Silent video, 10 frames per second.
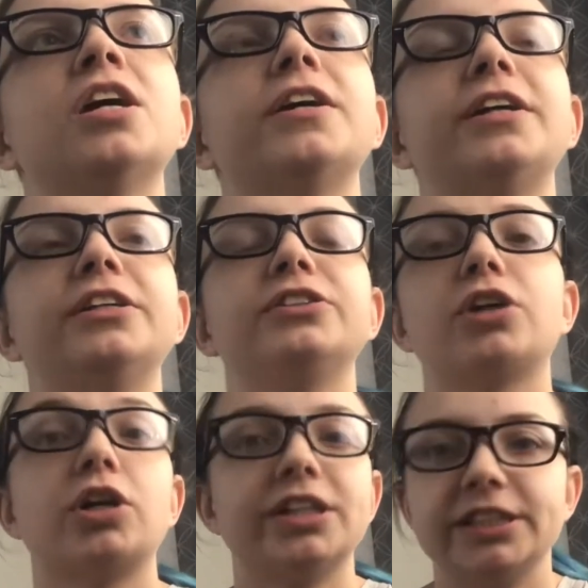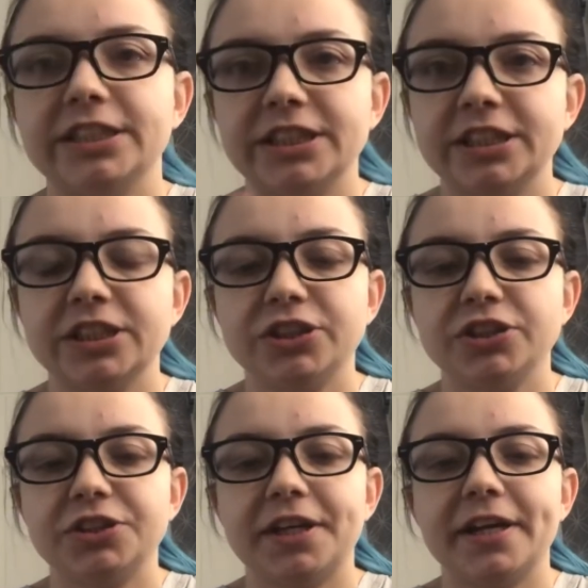he's got
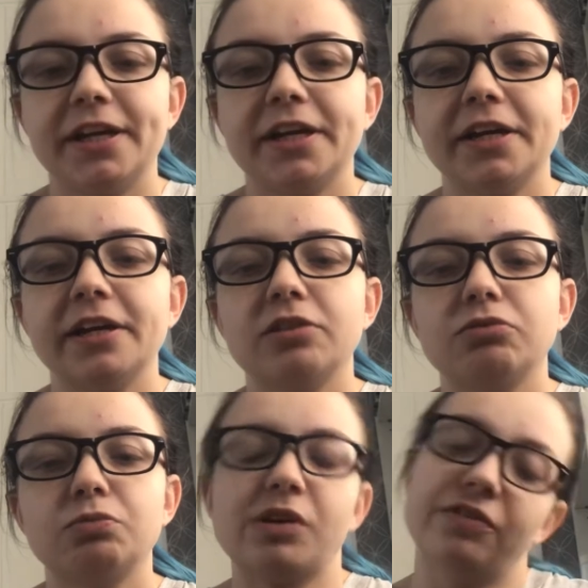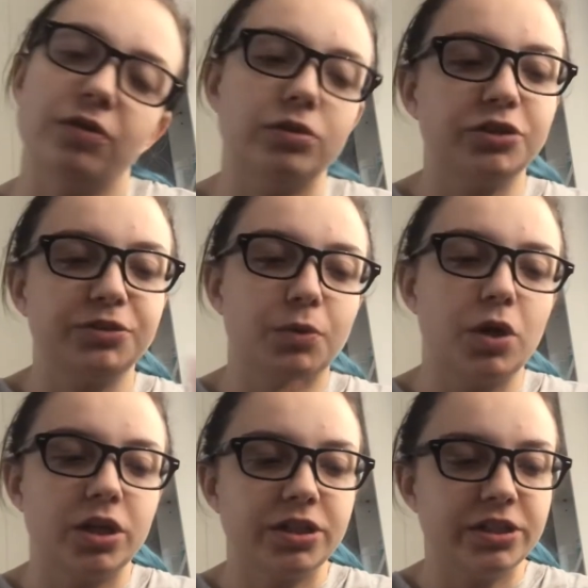ADHD with autism
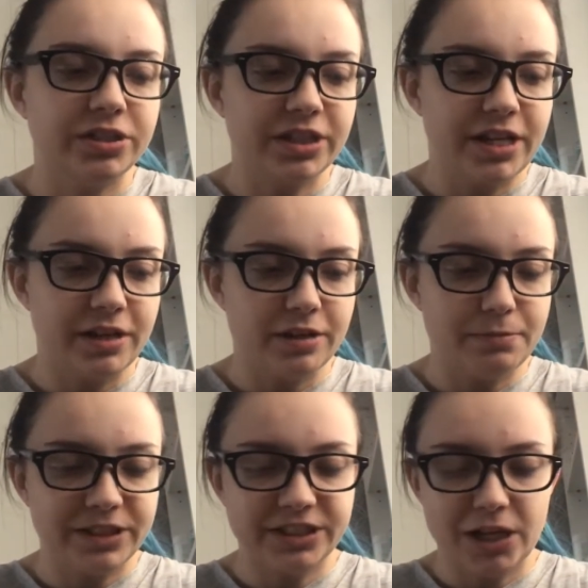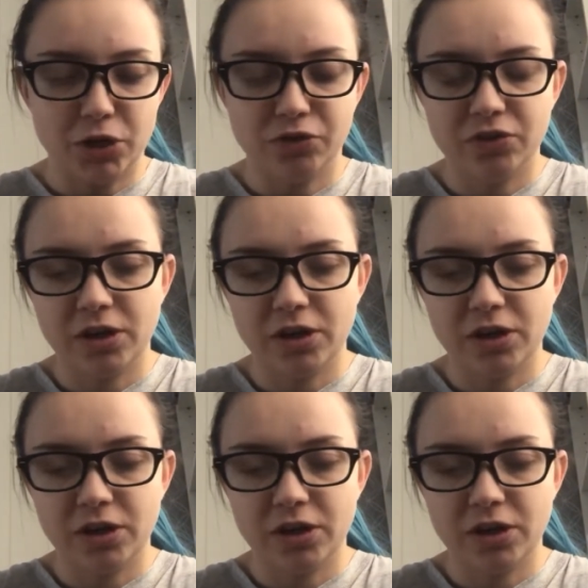qualities like myself,